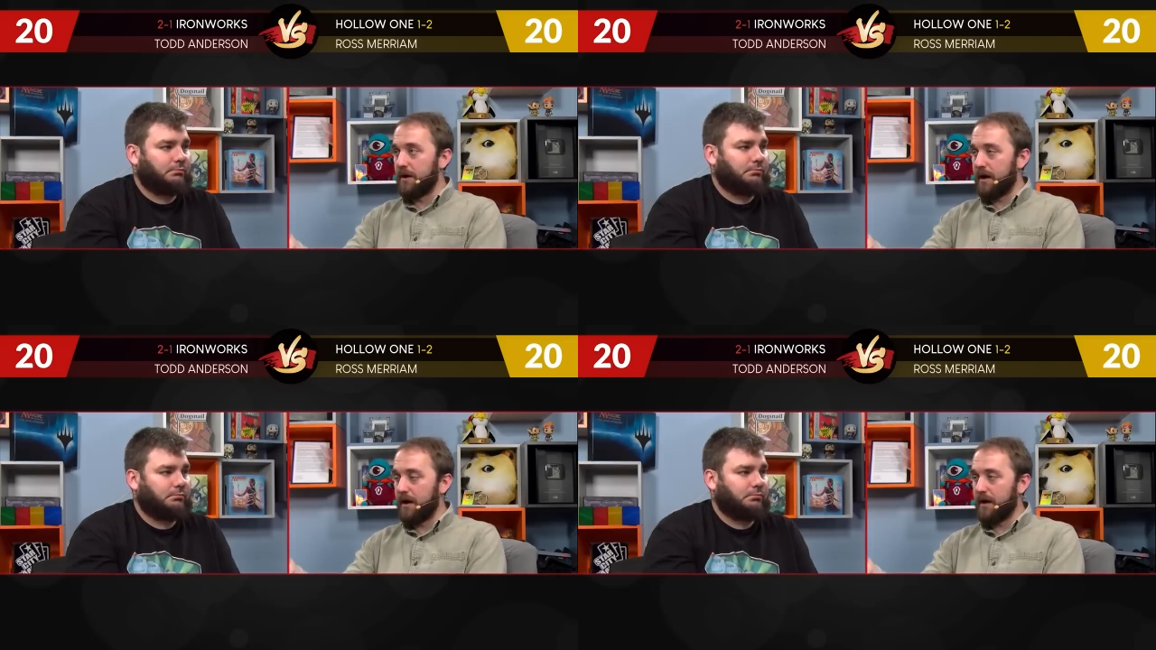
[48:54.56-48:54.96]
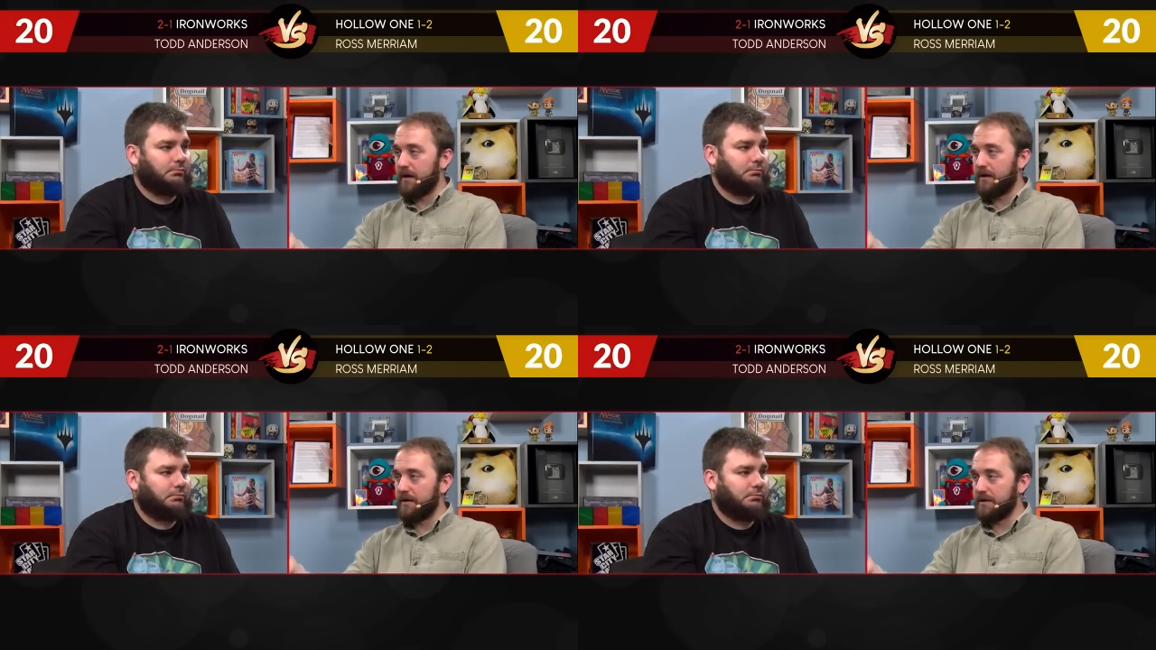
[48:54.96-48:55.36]

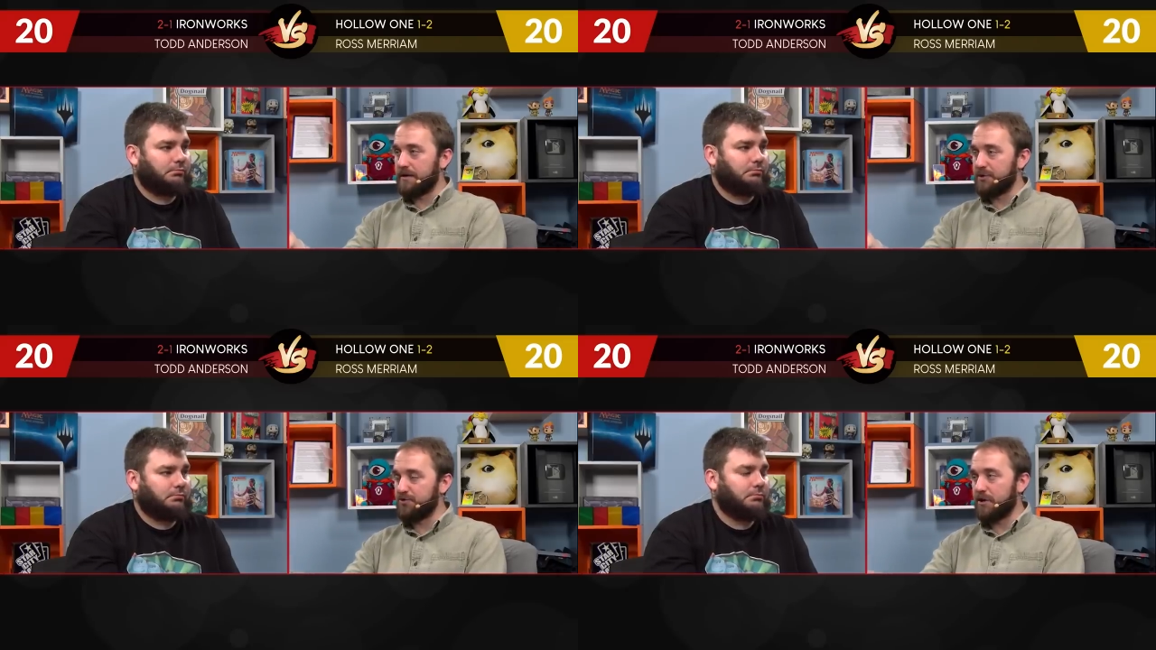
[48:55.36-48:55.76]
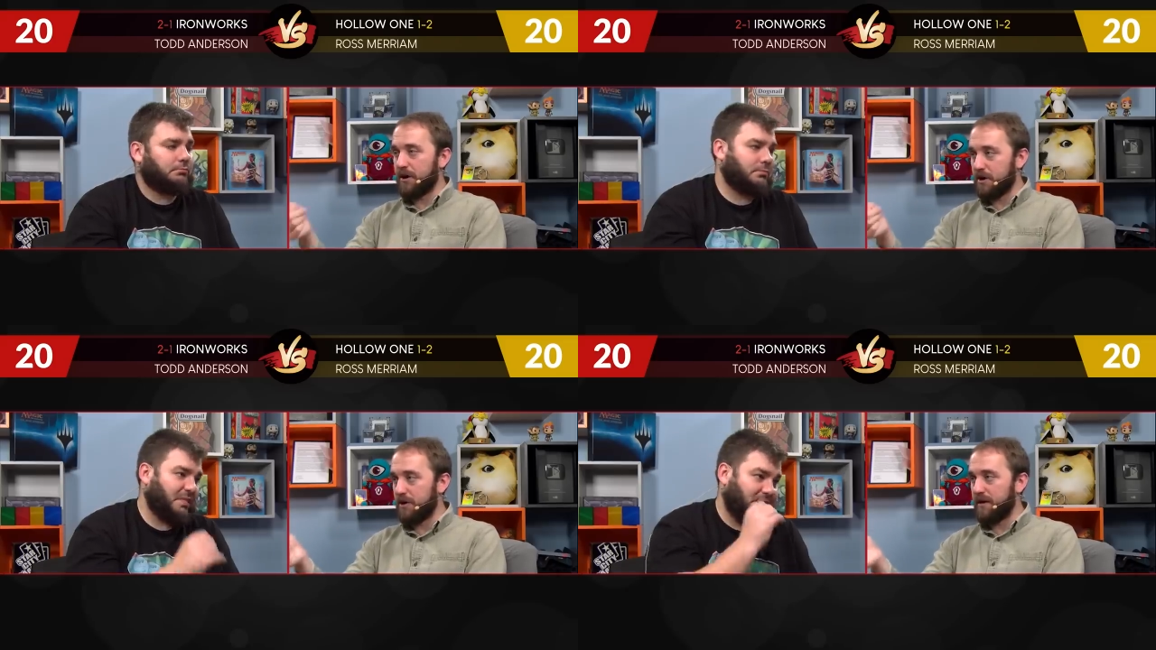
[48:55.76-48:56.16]
Speaker 1: uh, you draw a
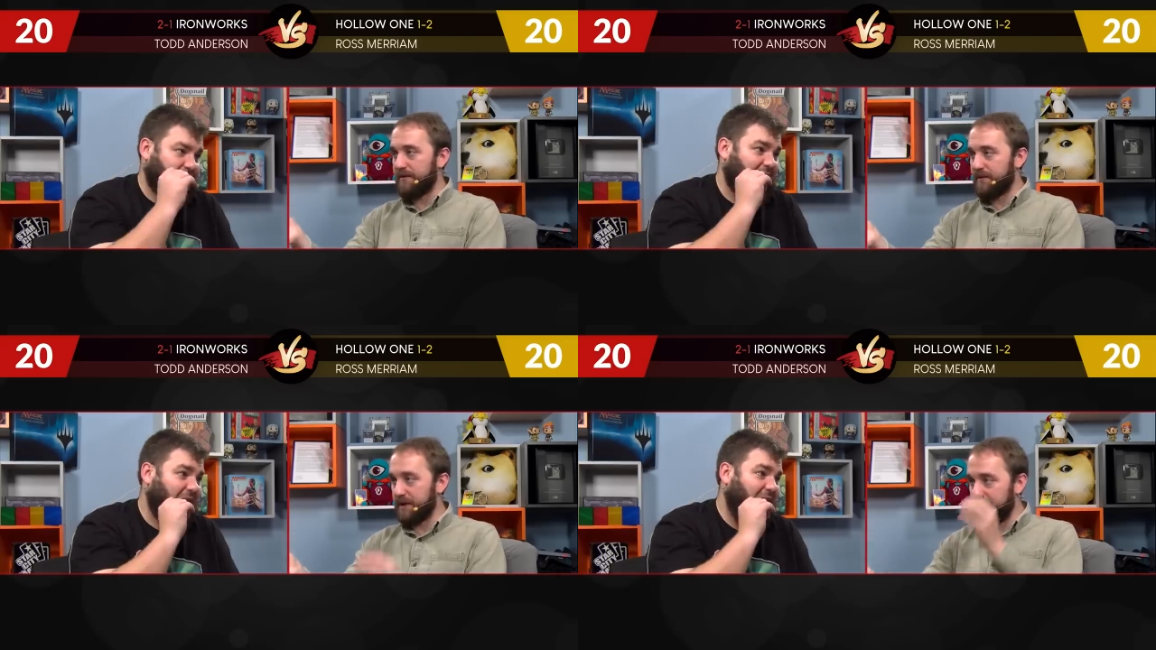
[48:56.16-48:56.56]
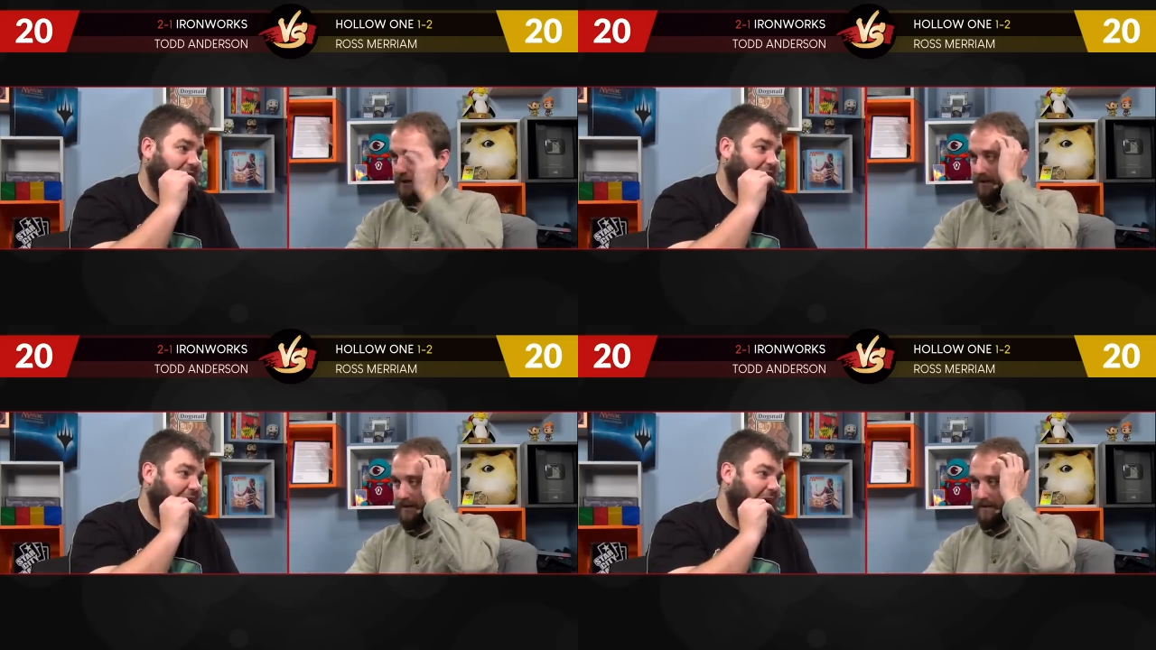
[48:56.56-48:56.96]
card off of
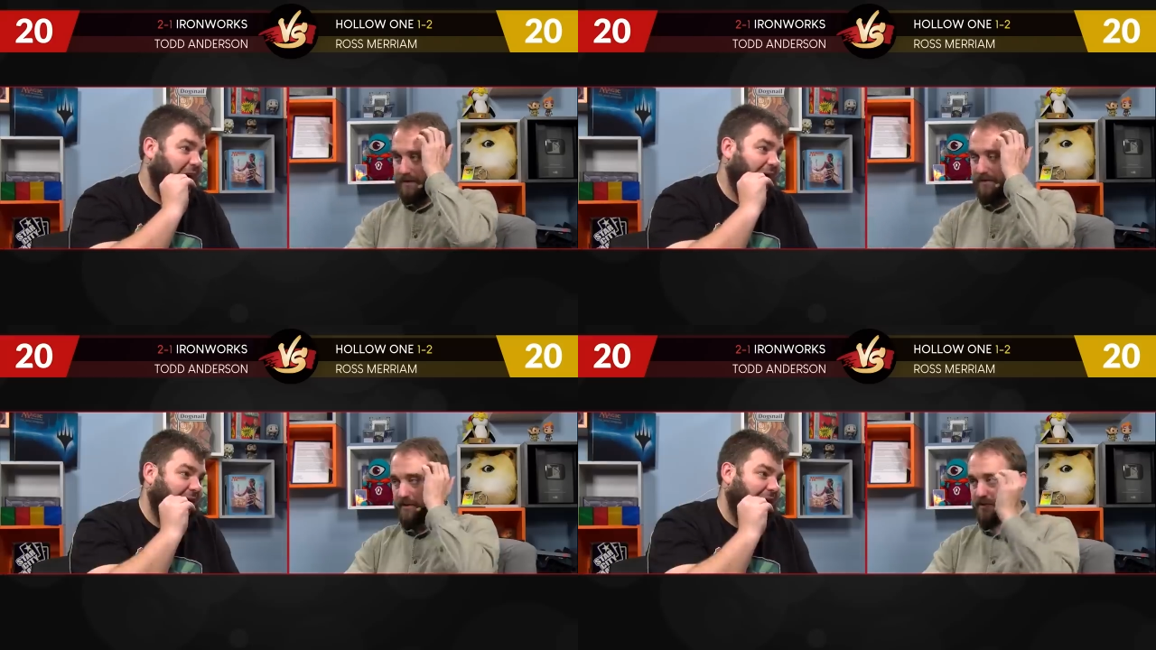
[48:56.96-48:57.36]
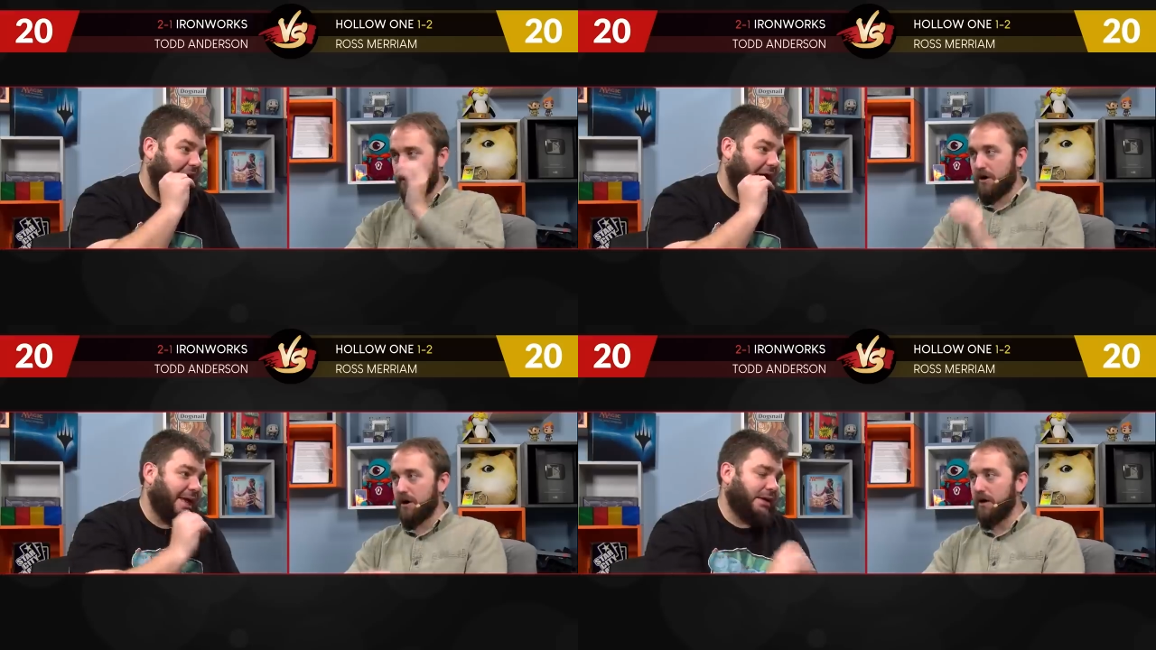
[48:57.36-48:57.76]
the, the
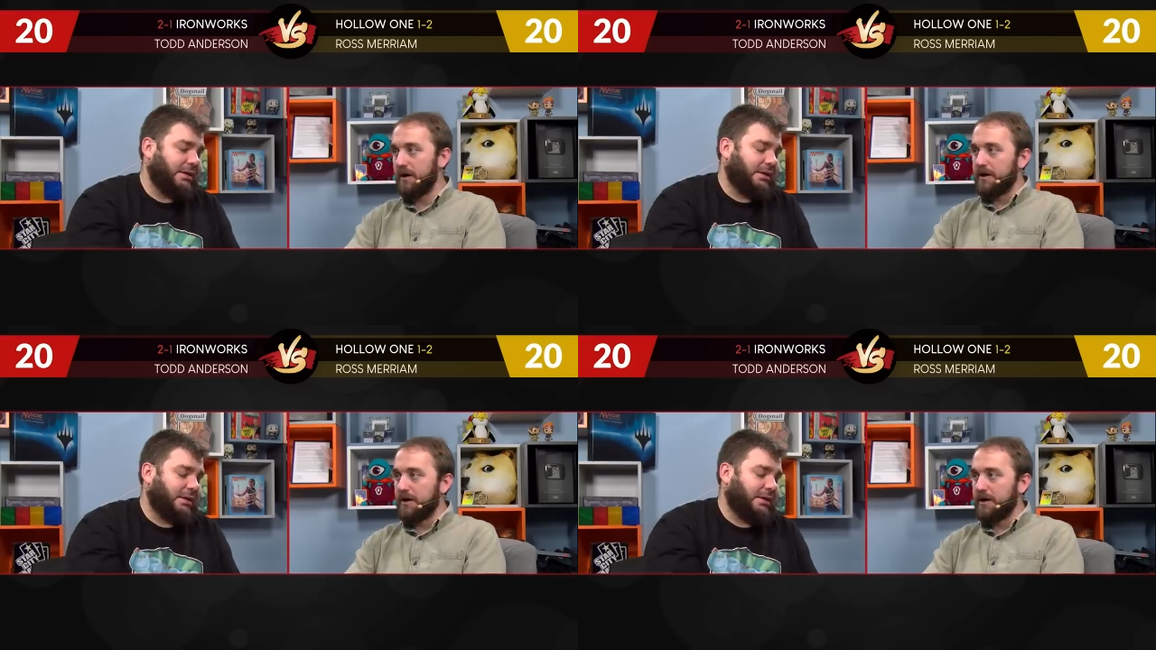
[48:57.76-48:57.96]
star.